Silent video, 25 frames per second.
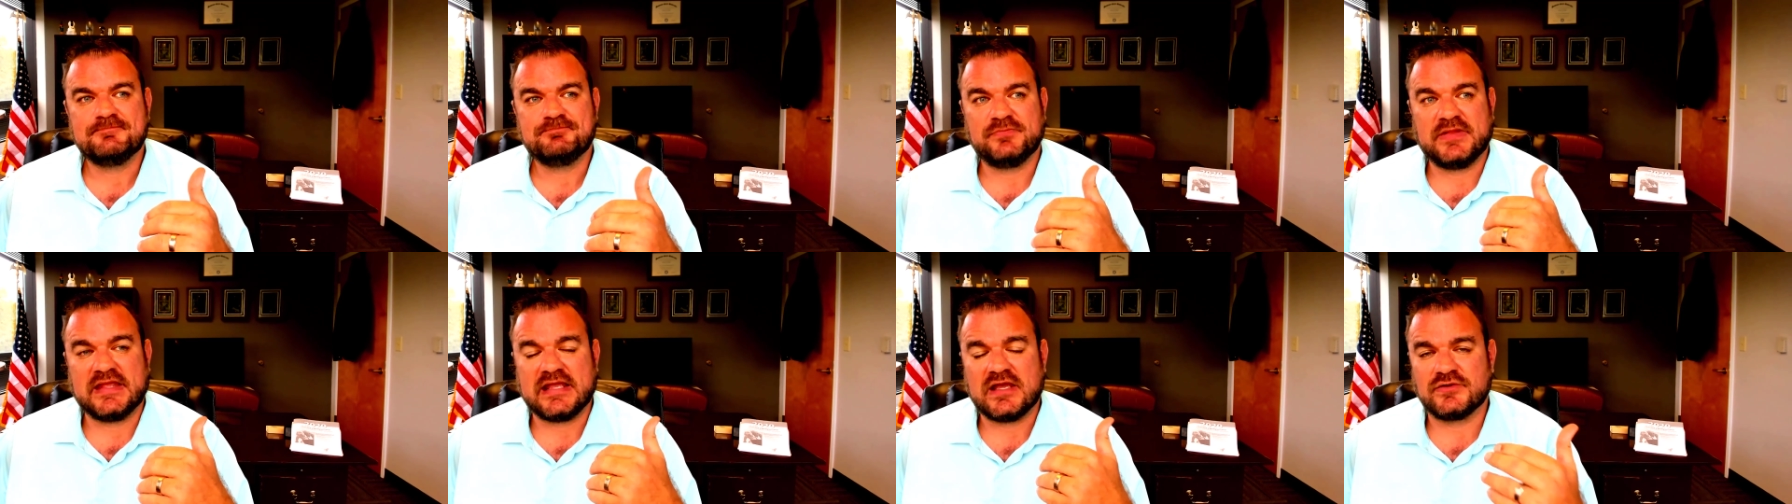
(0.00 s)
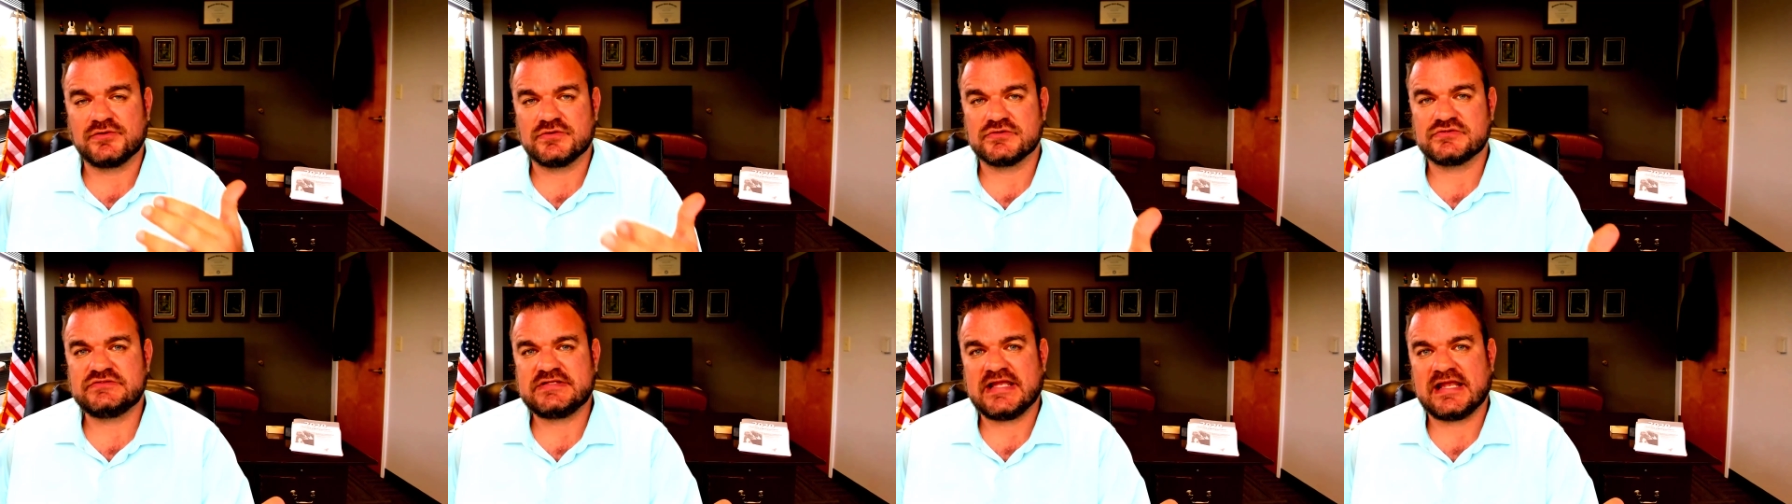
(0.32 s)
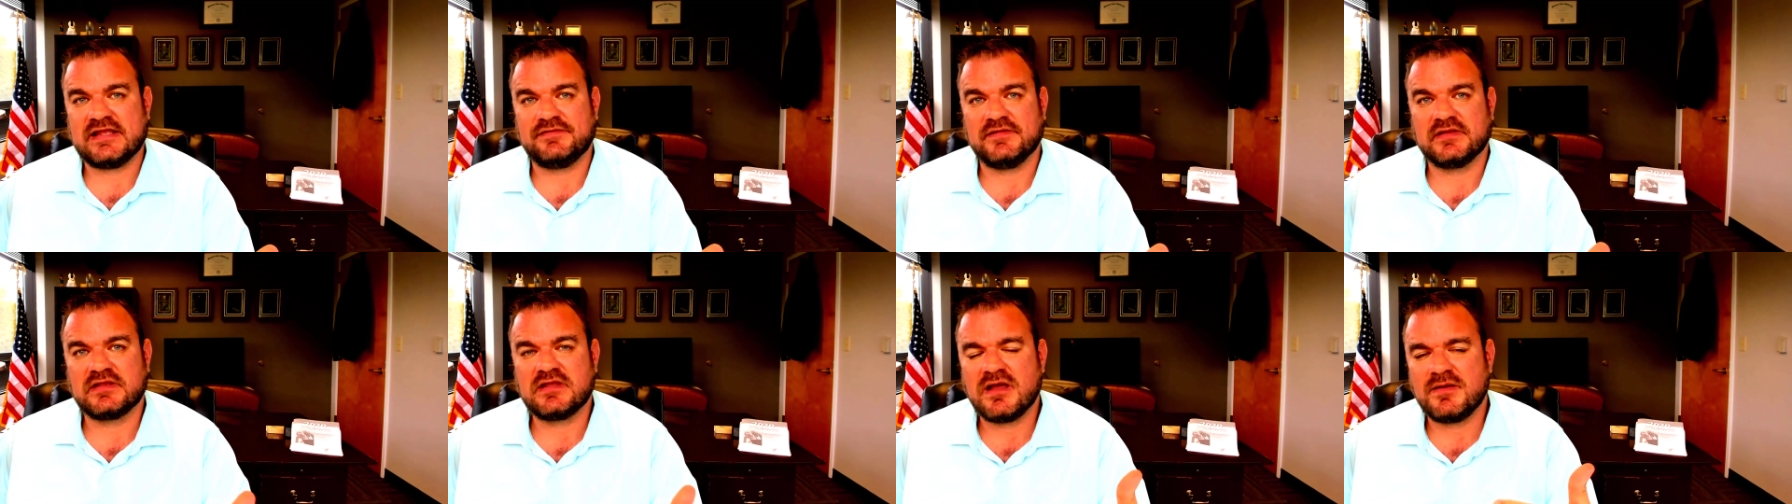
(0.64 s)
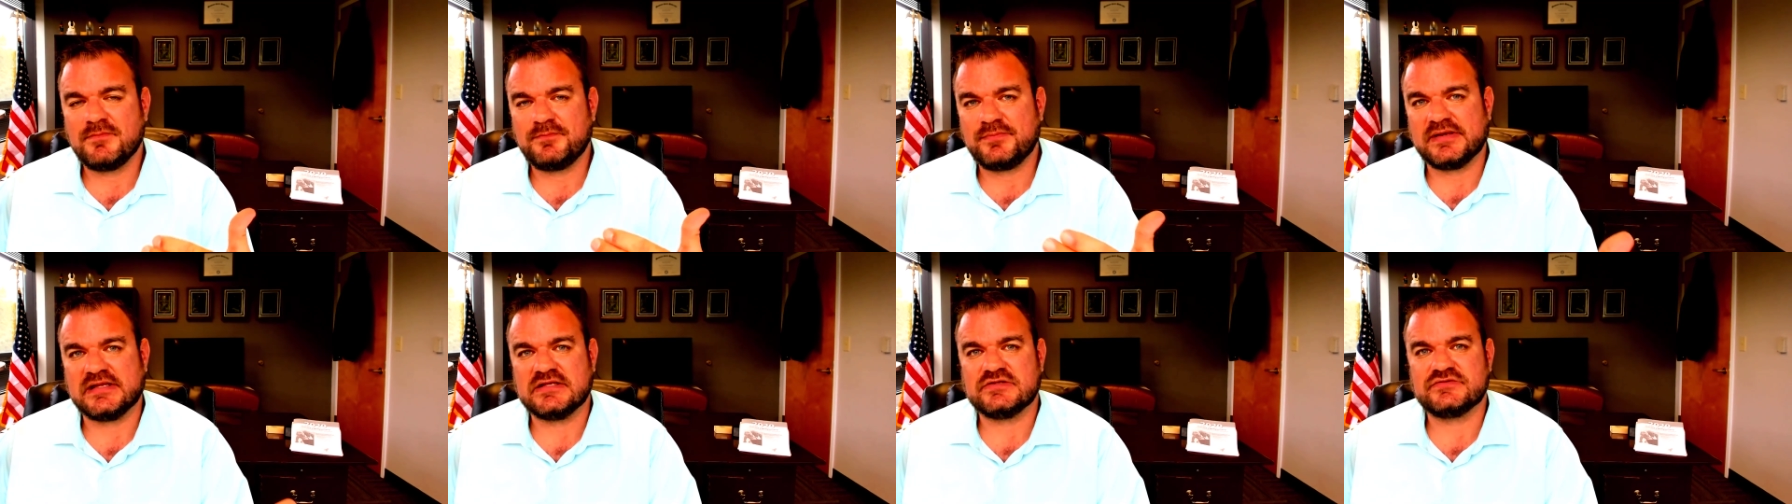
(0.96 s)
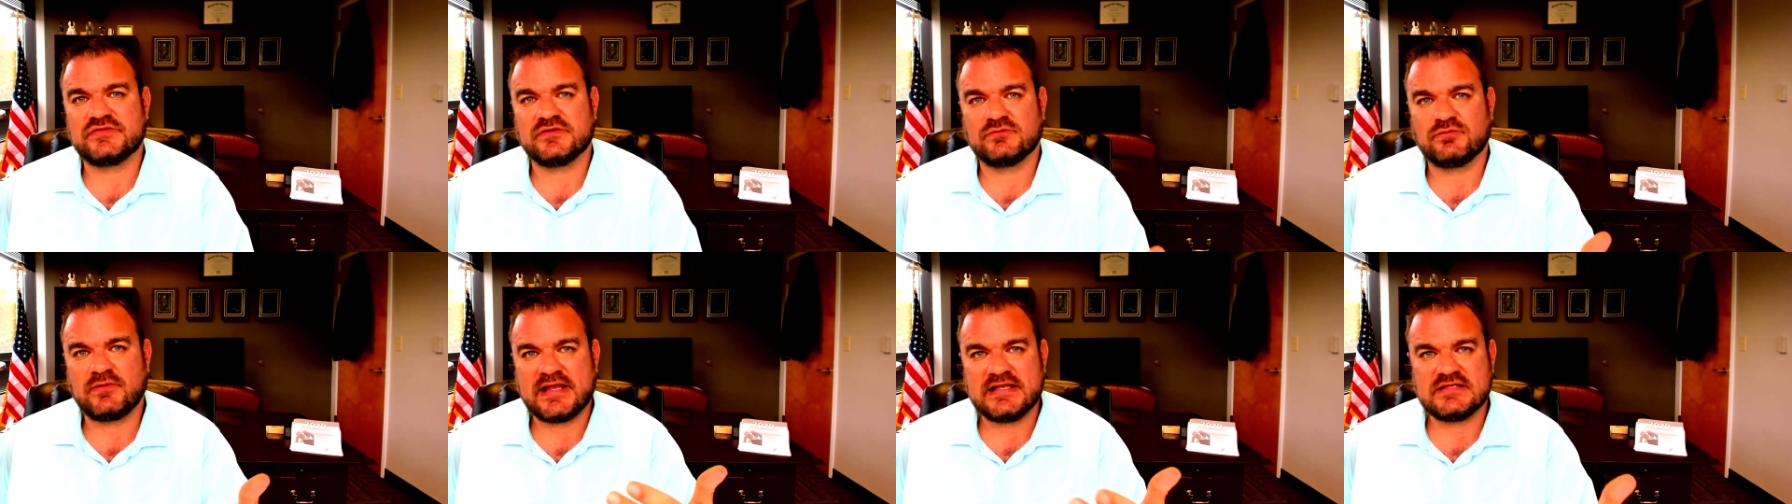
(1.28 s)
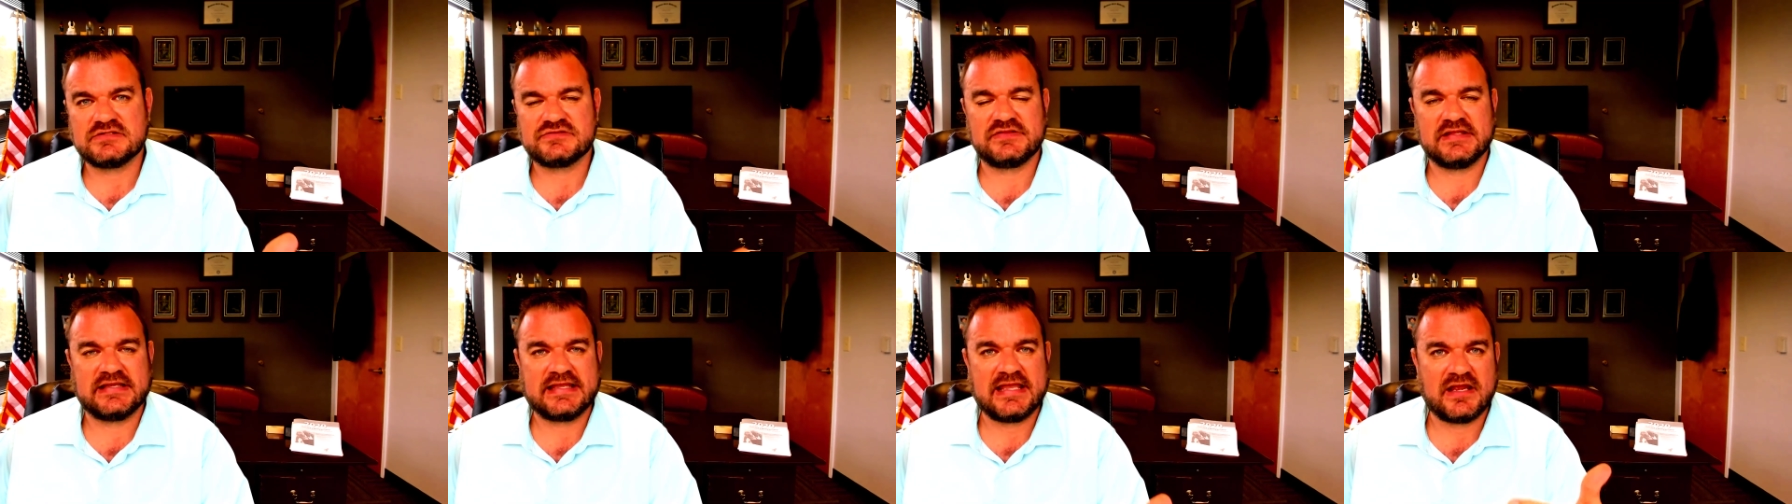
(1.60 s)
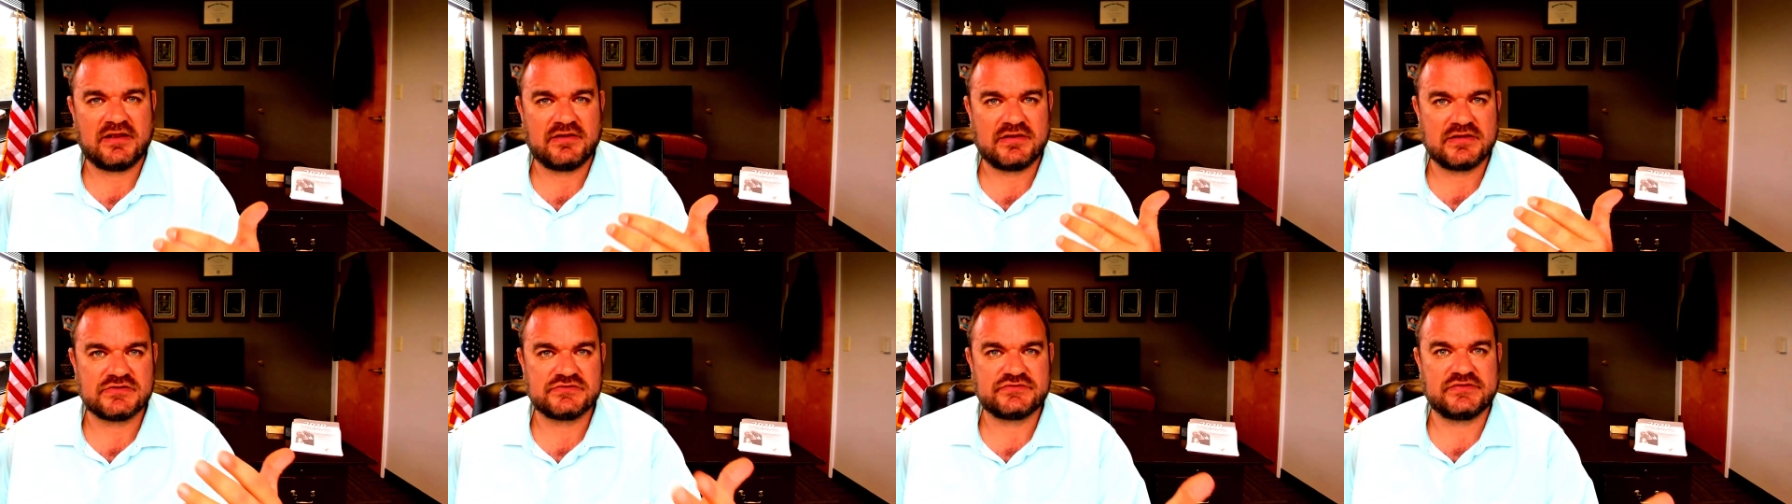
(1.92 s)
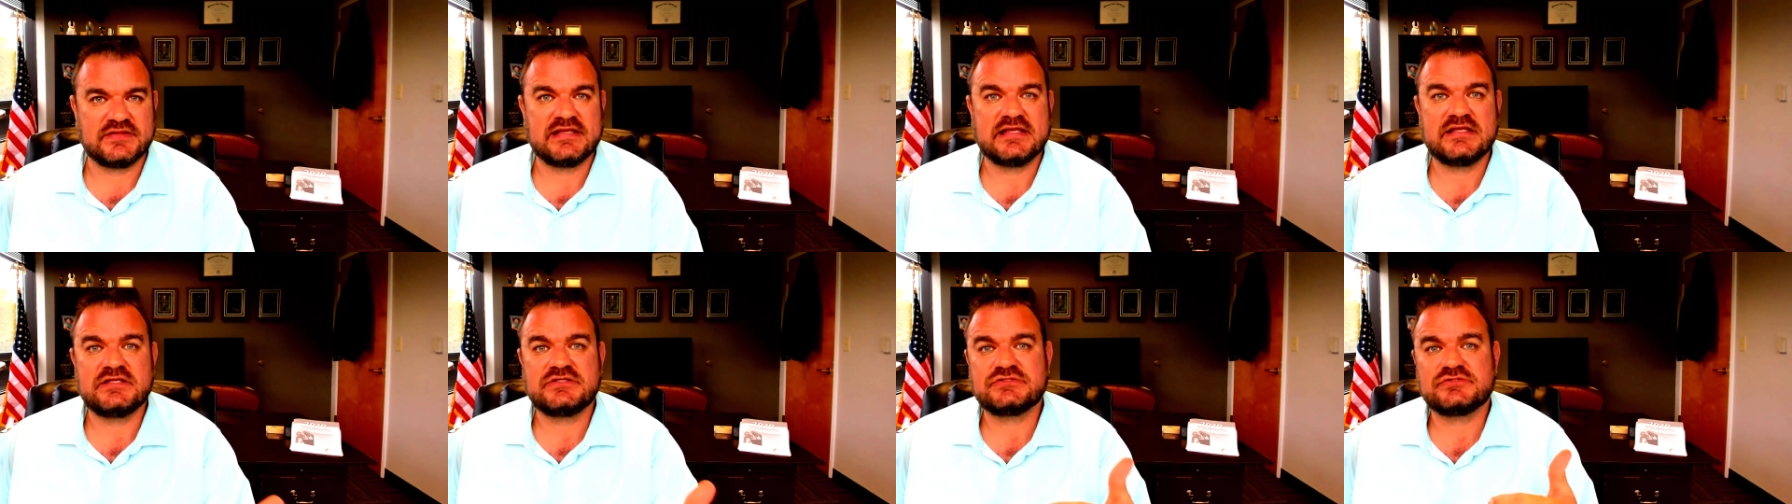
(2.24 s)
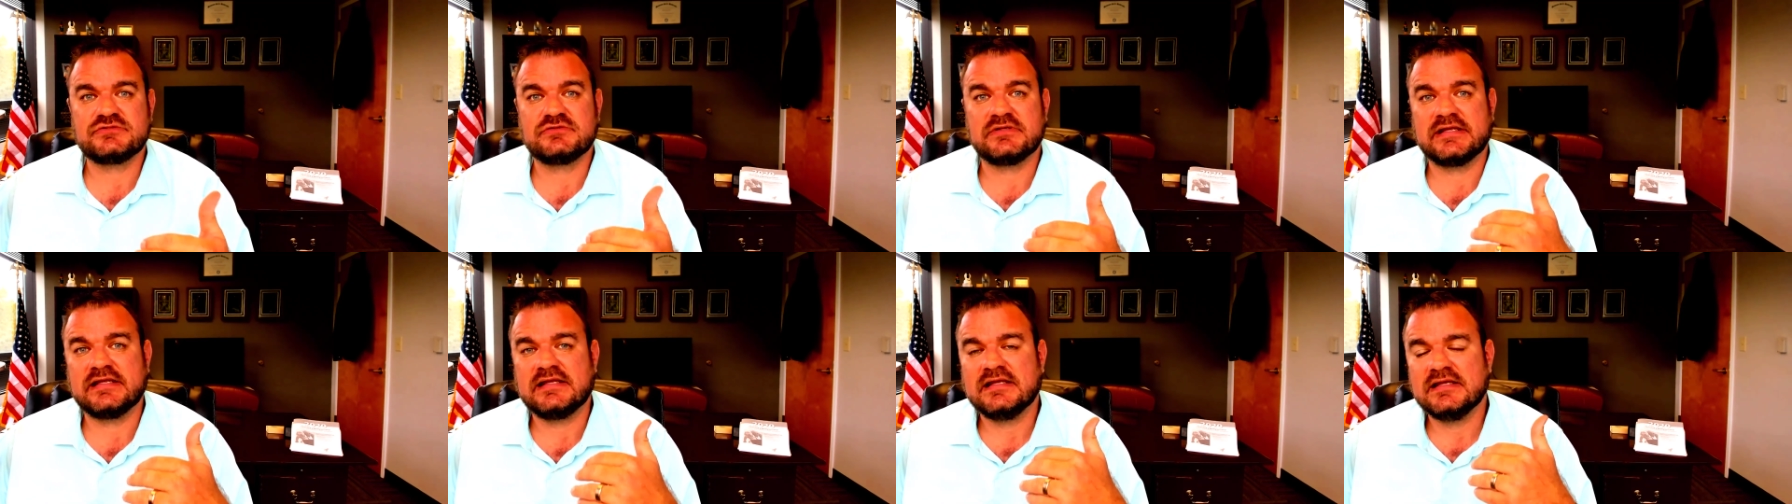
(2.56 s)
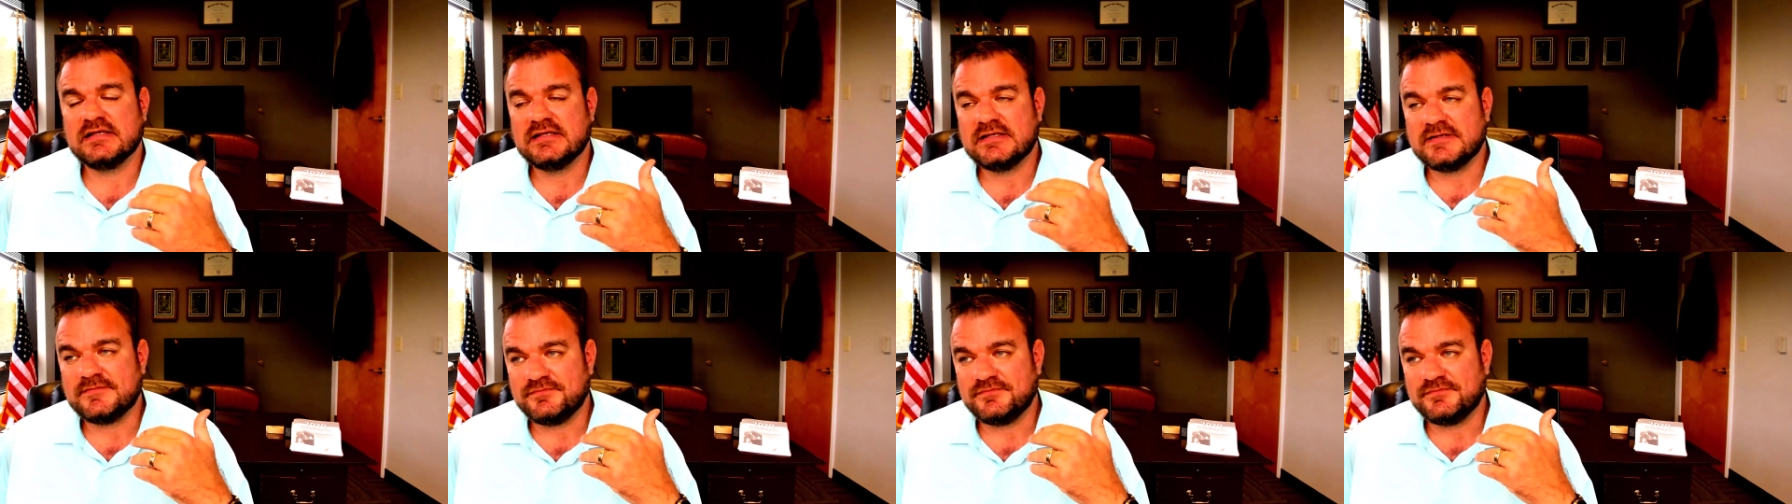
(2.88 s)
They understand the companies, the rates, the carriers, the history,